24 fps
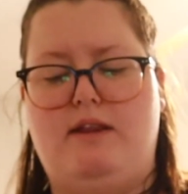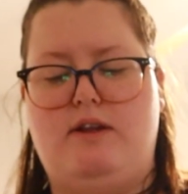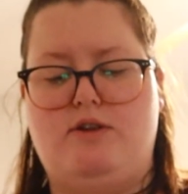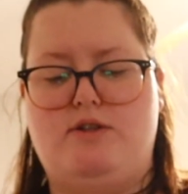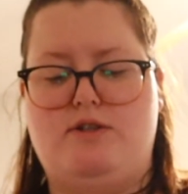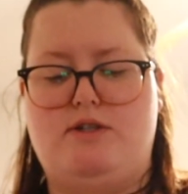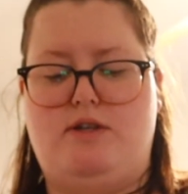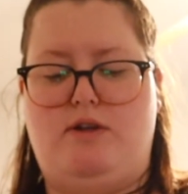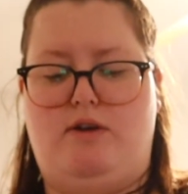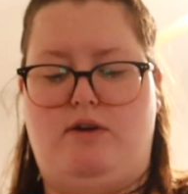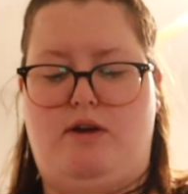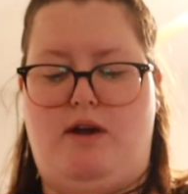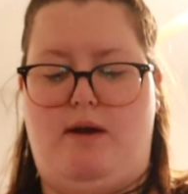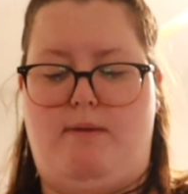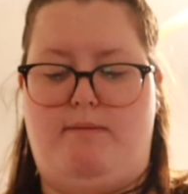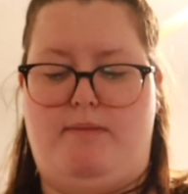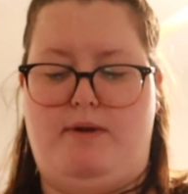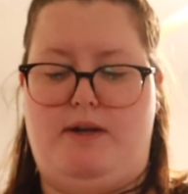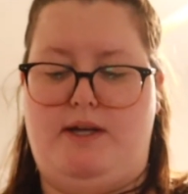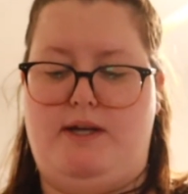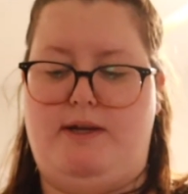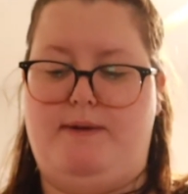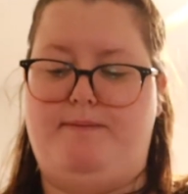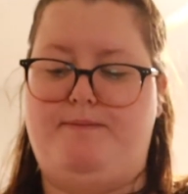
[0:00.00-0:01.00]
they're still
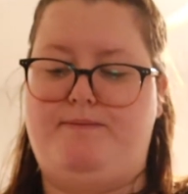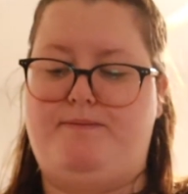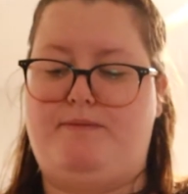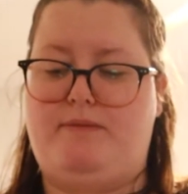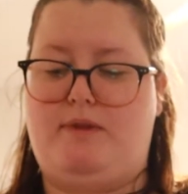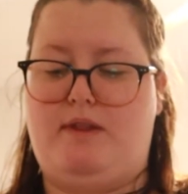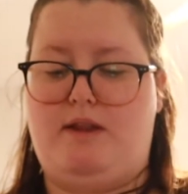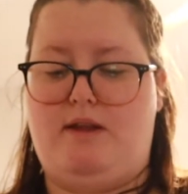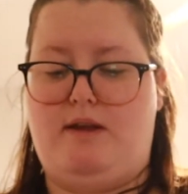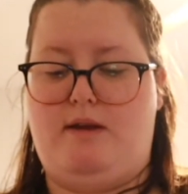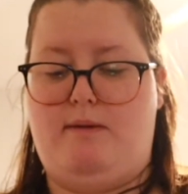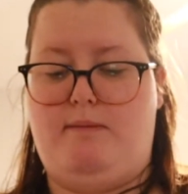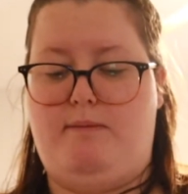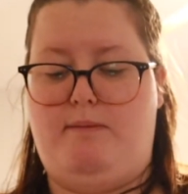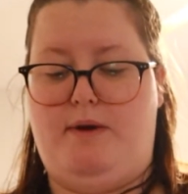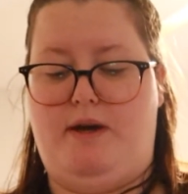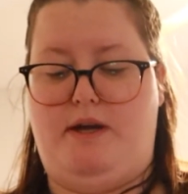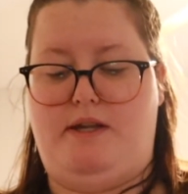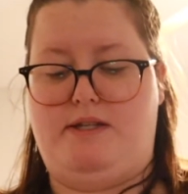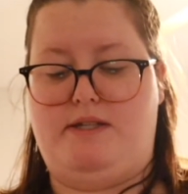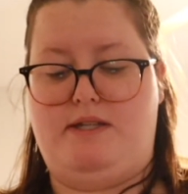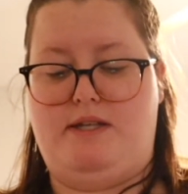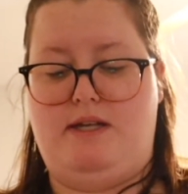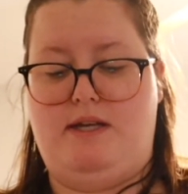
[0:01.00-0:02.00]
company,
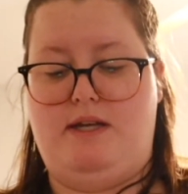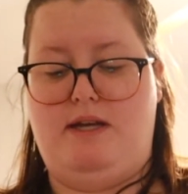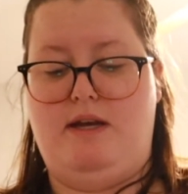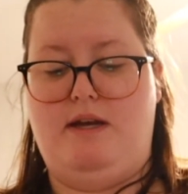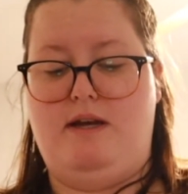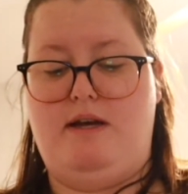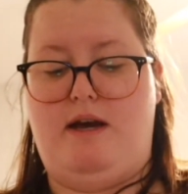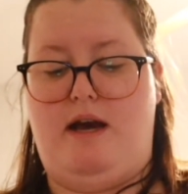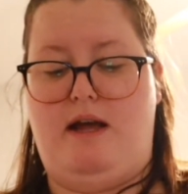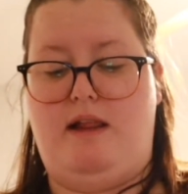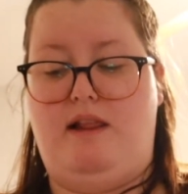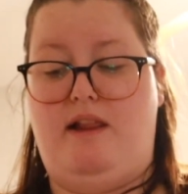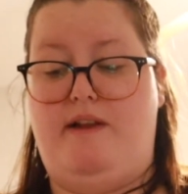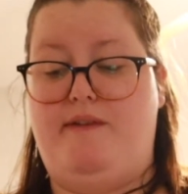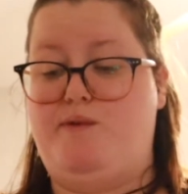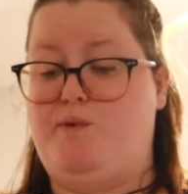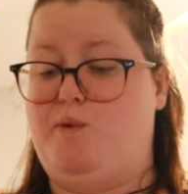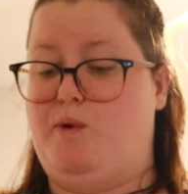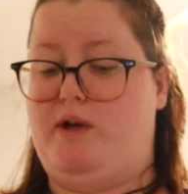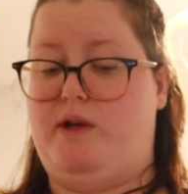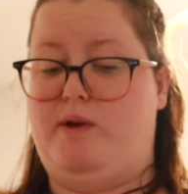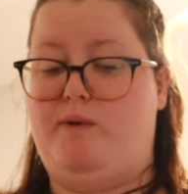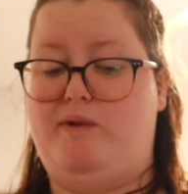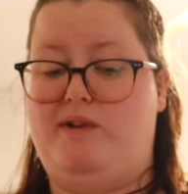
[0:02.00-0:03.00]
but I loved
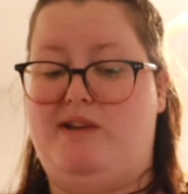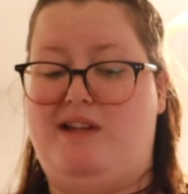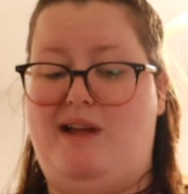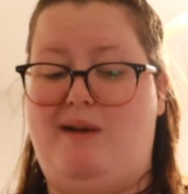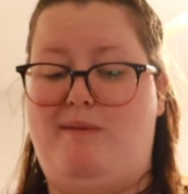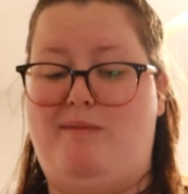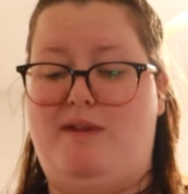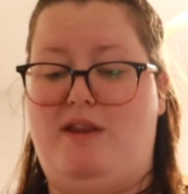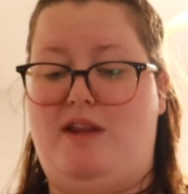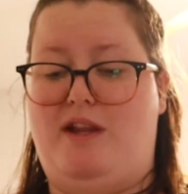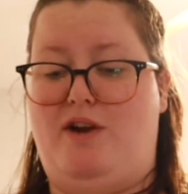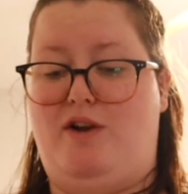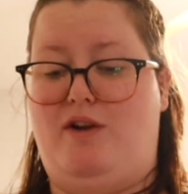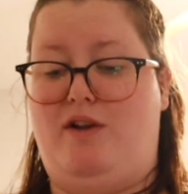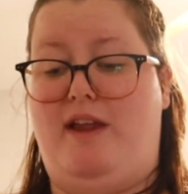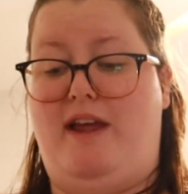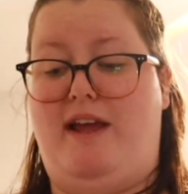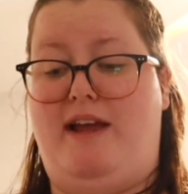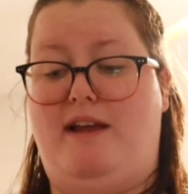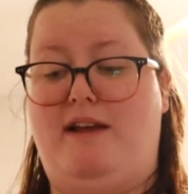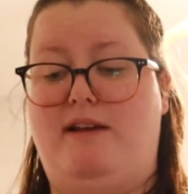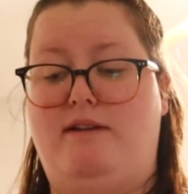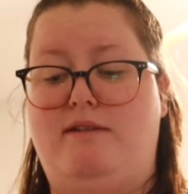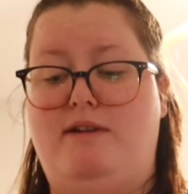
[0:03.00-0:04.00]
working with them. They're
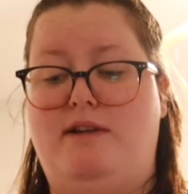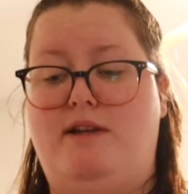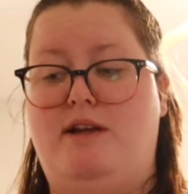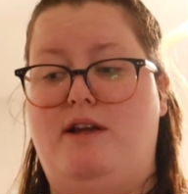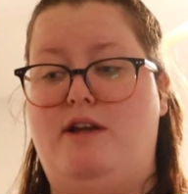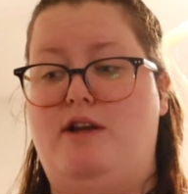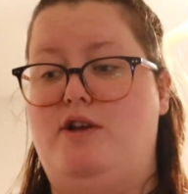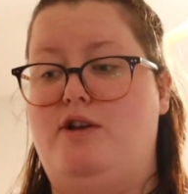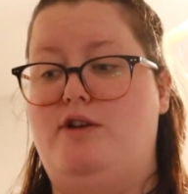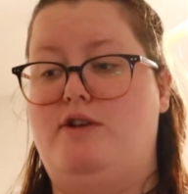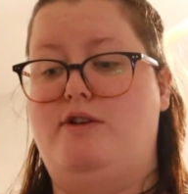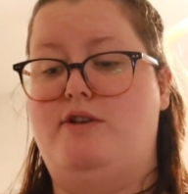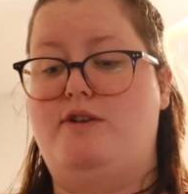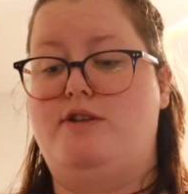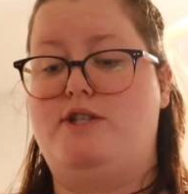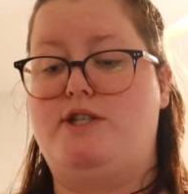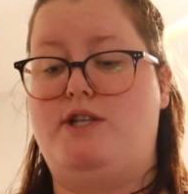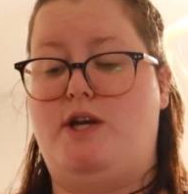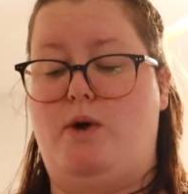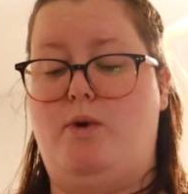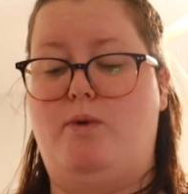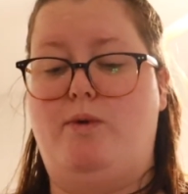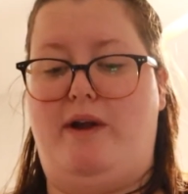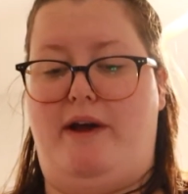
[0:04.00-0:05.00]
like
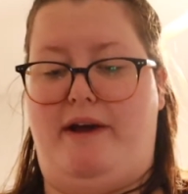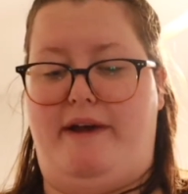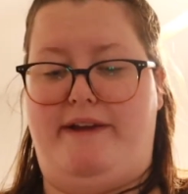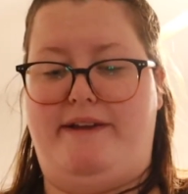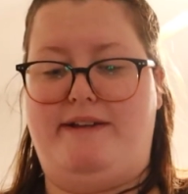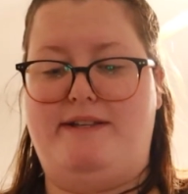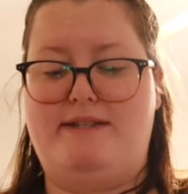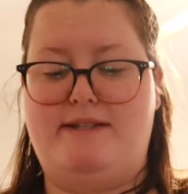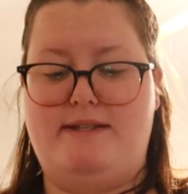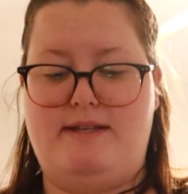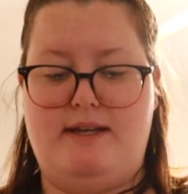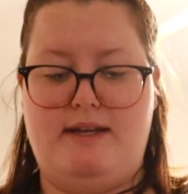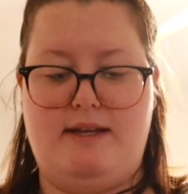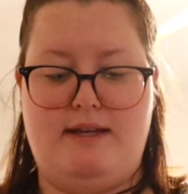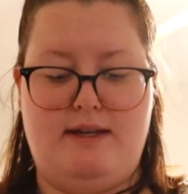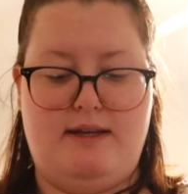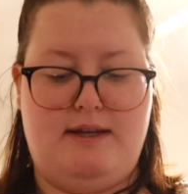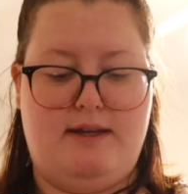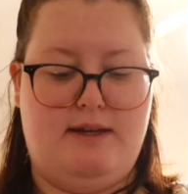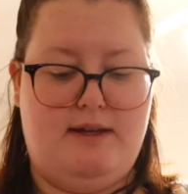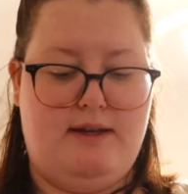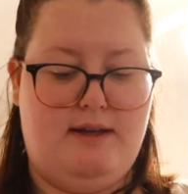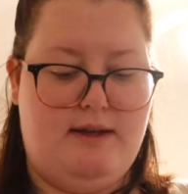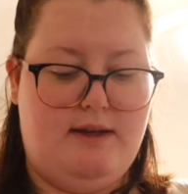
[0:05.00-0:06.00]
so nice
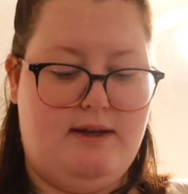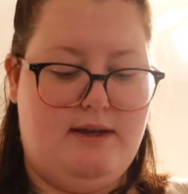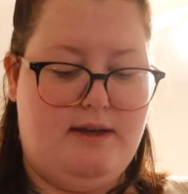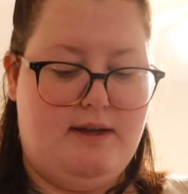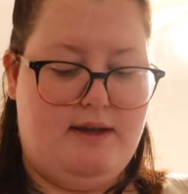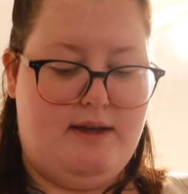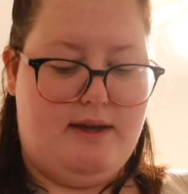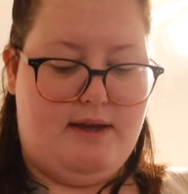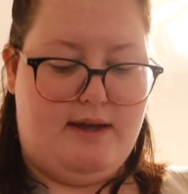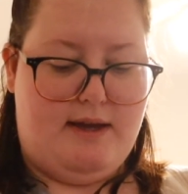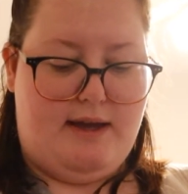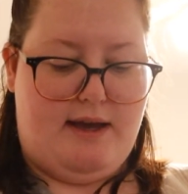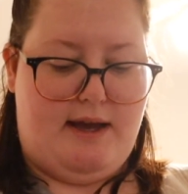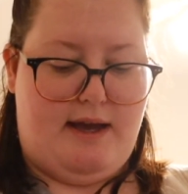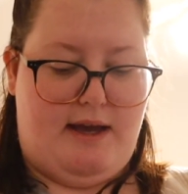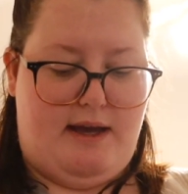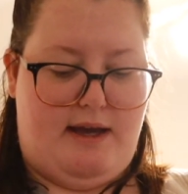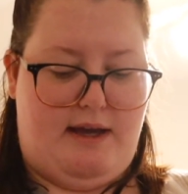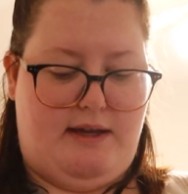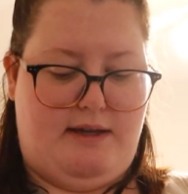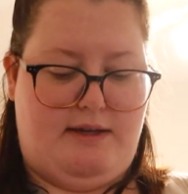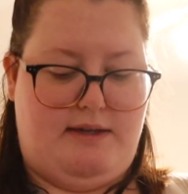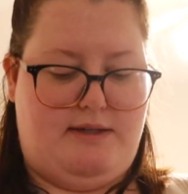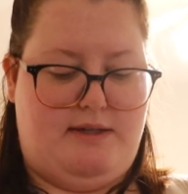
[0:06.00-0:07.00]

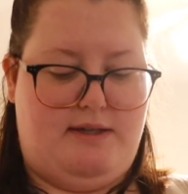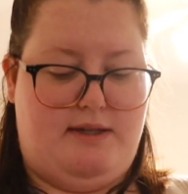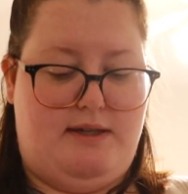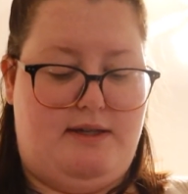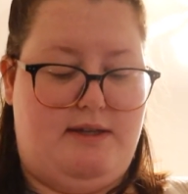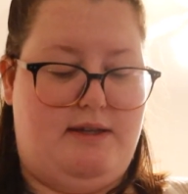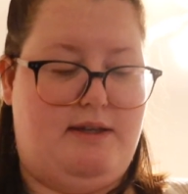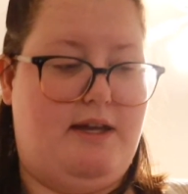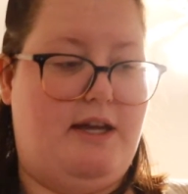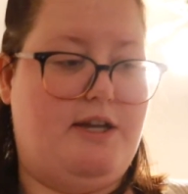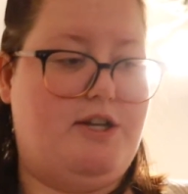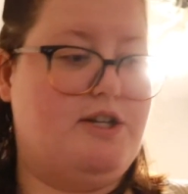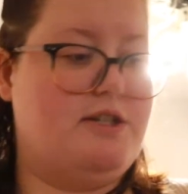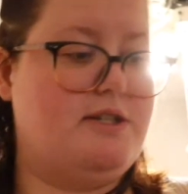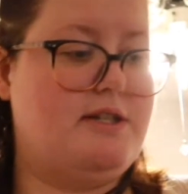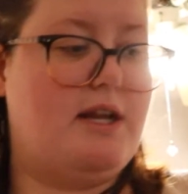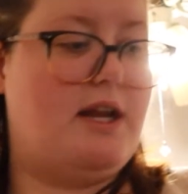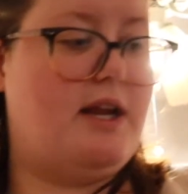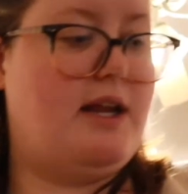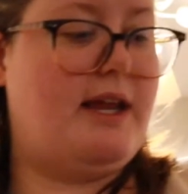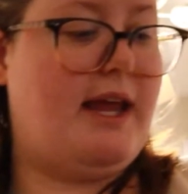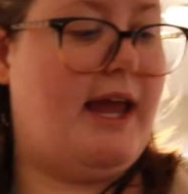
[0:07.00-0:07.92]
and they just